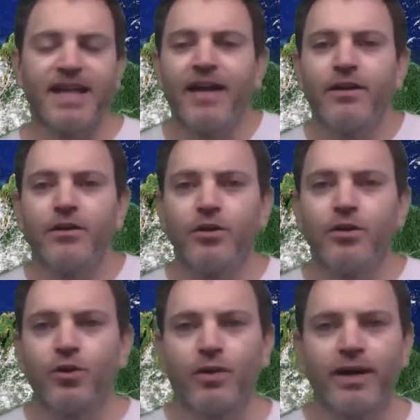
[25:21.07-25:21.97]
I don't know
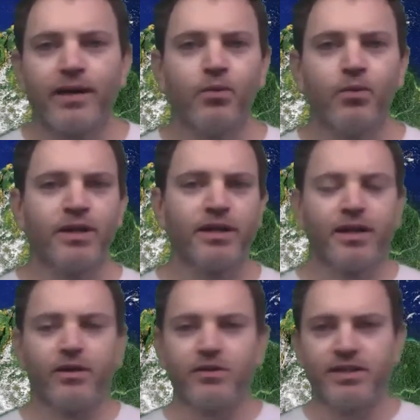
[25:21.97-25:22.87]
who. I wouldn't
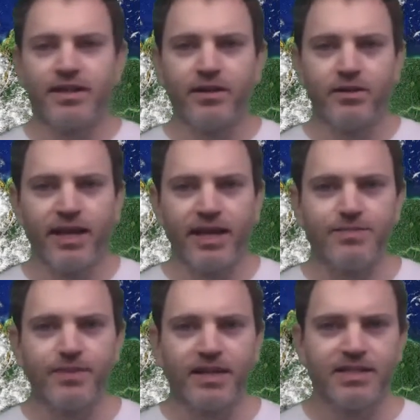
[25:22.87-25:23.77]
care to dare guess
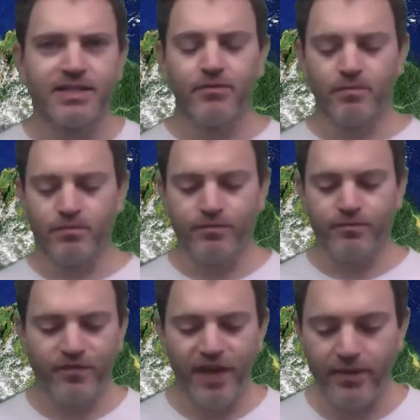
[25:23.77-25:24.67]
because I've
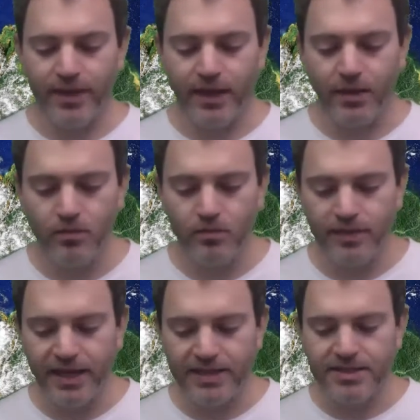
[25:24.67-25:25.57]
found that
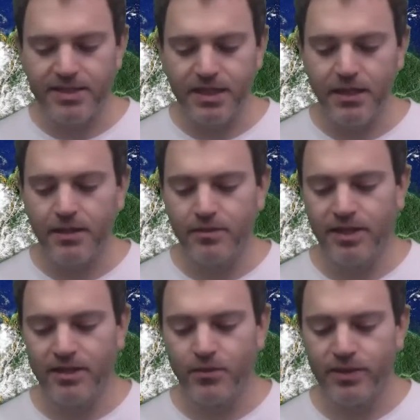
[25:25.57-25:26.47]
that's
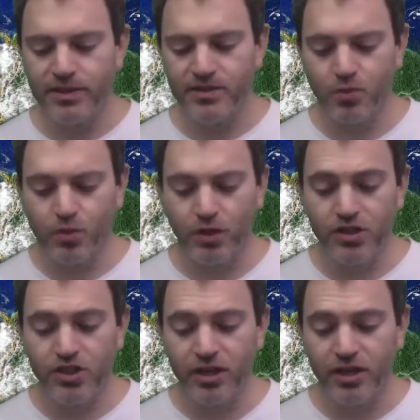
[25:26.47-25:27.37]
not the way this
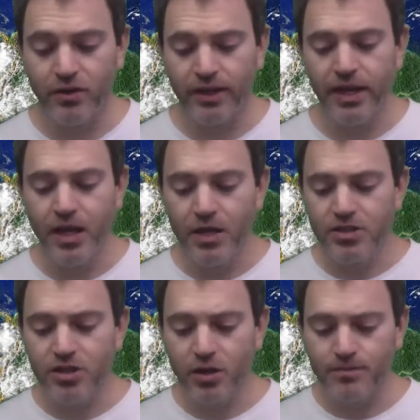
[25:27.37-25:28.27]
works generally.
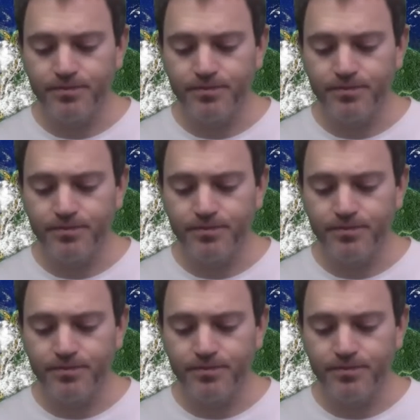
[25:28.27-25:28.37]
So,